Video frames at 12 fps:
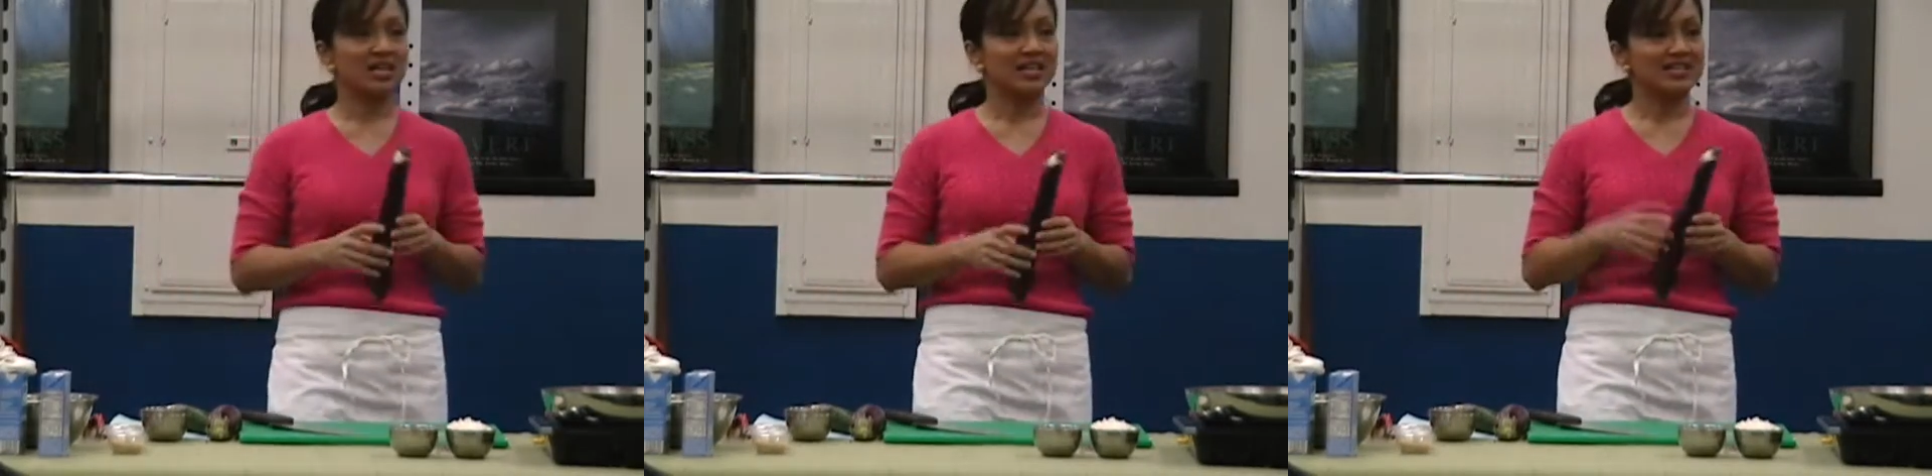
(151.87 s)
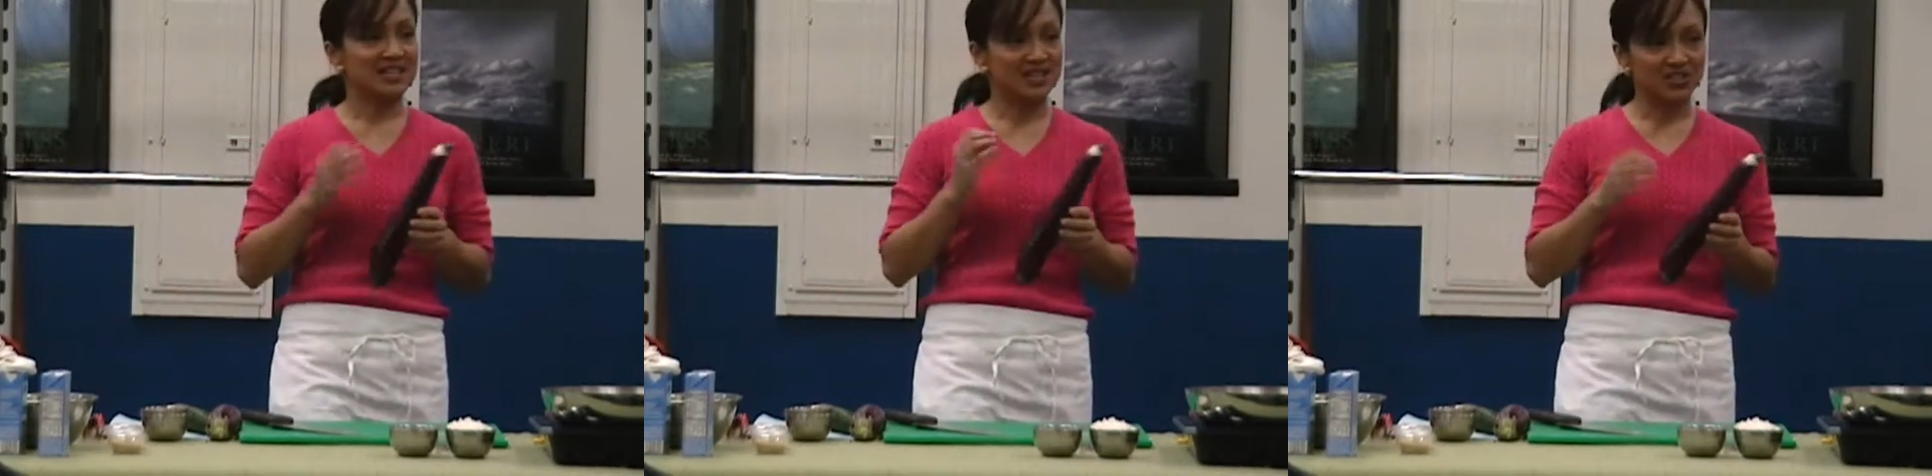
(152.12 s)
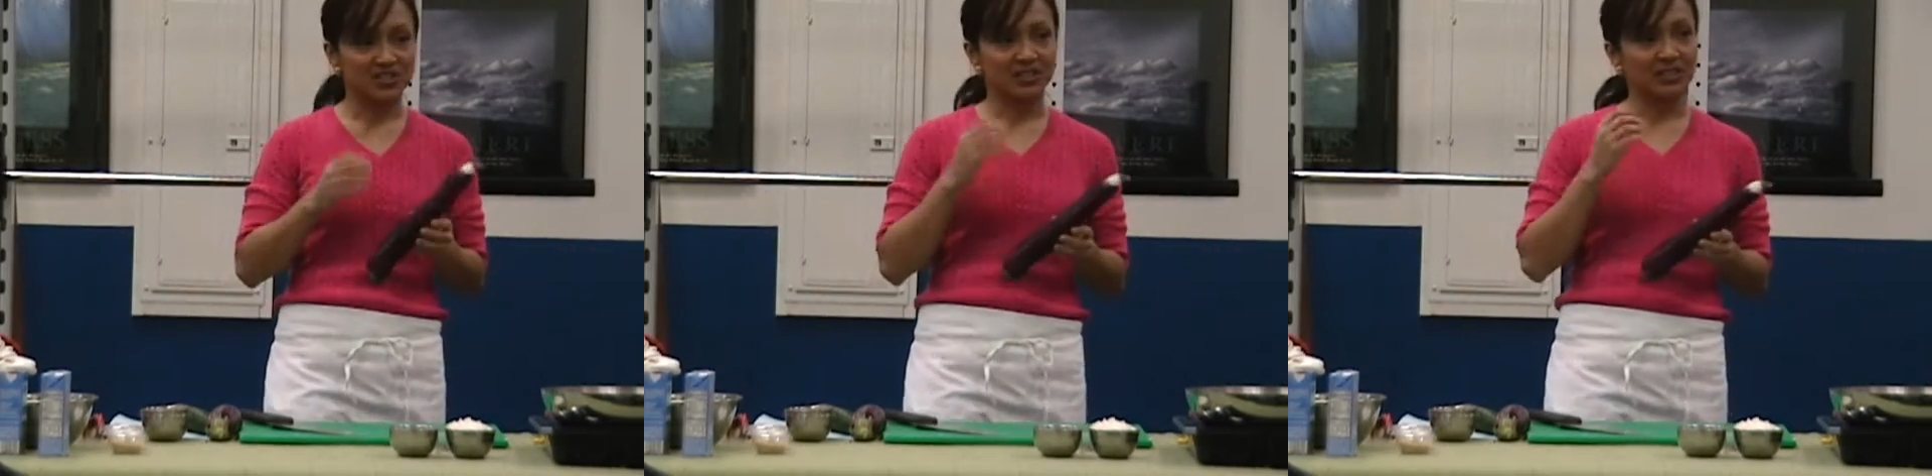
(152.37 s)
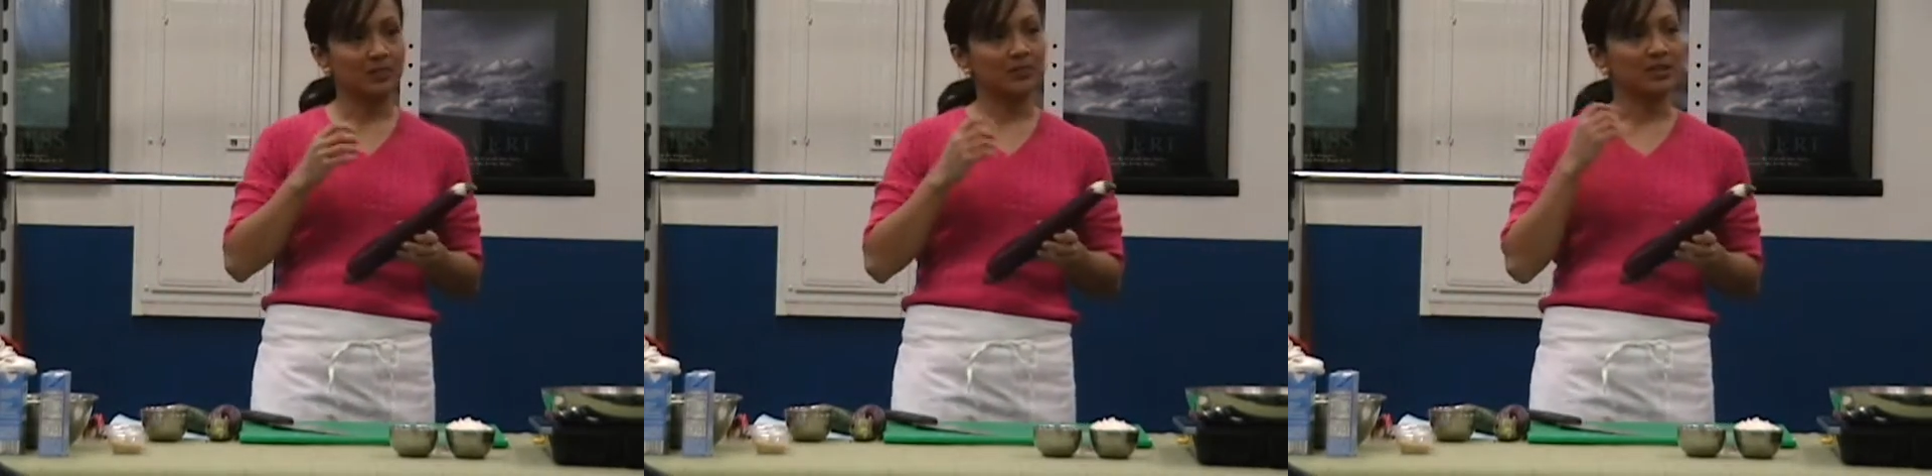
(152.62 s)
and it's actually
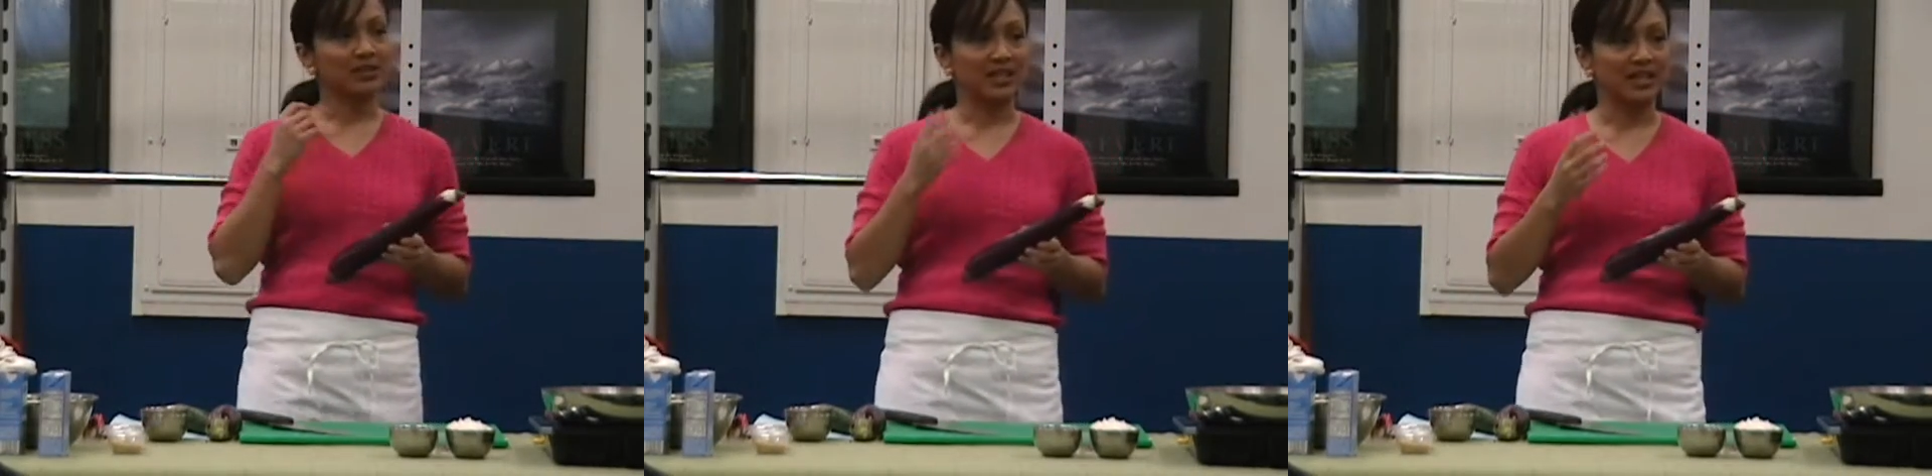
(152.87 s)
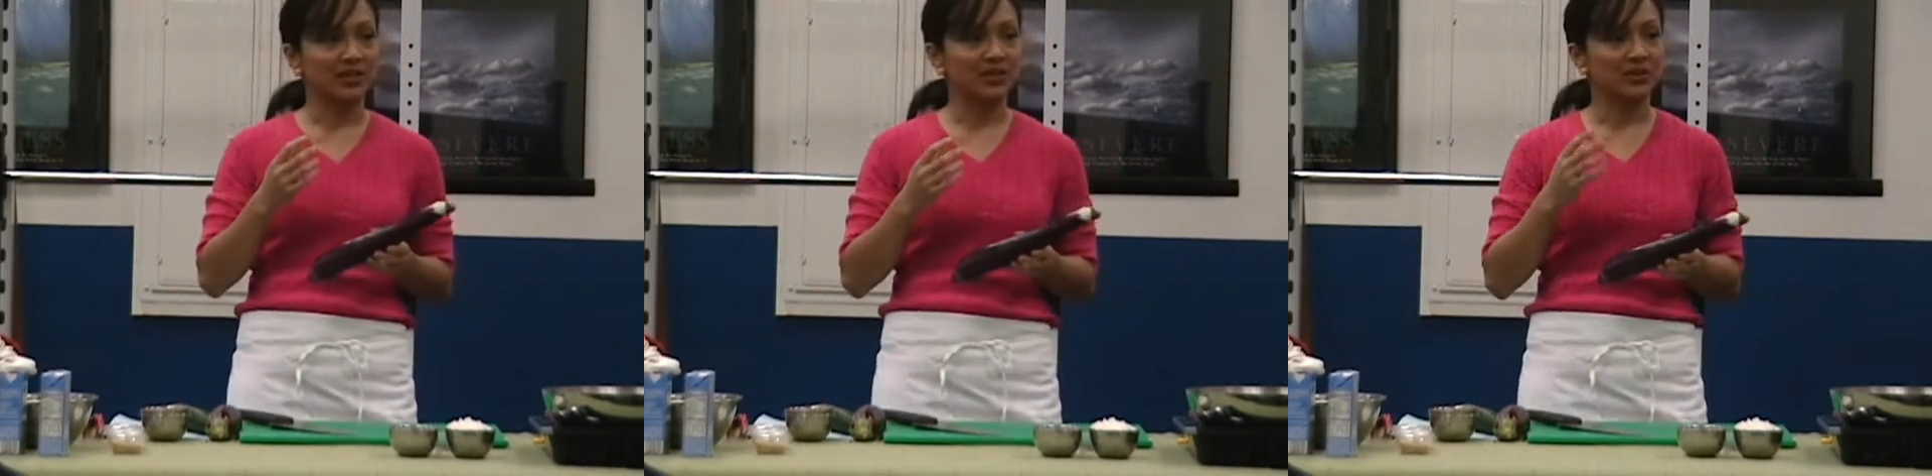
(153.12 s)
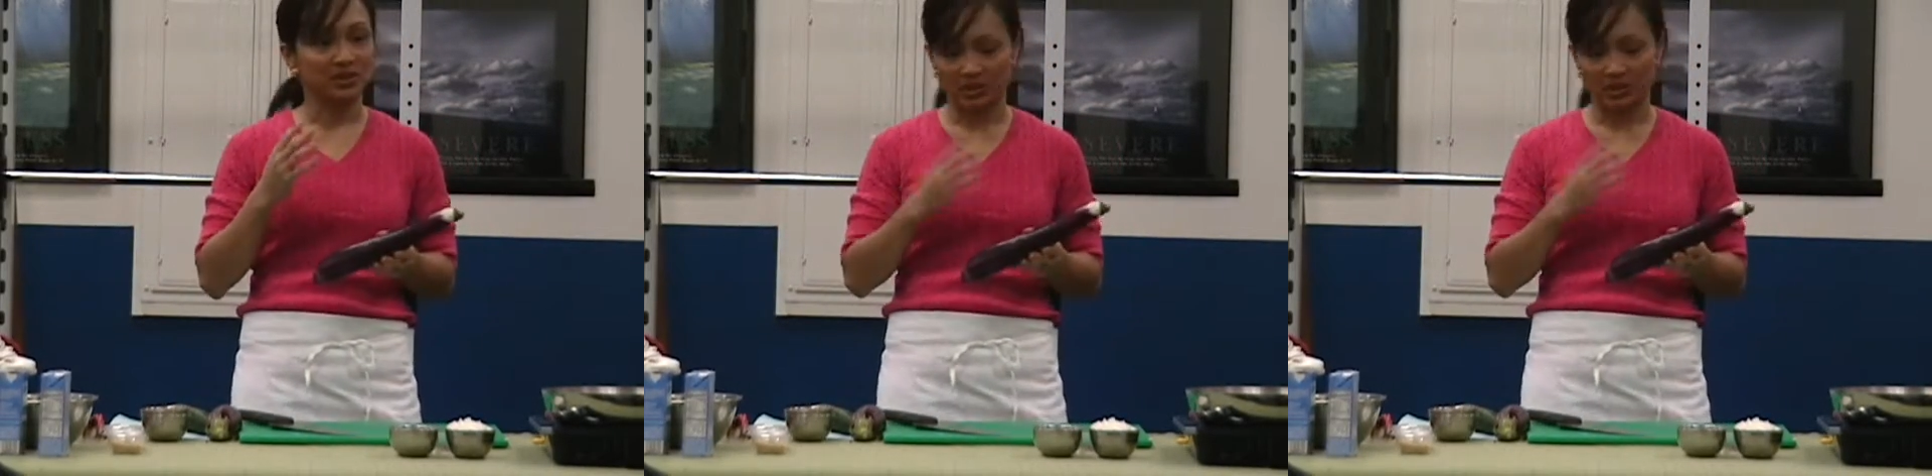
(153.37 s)
a little bit lighter,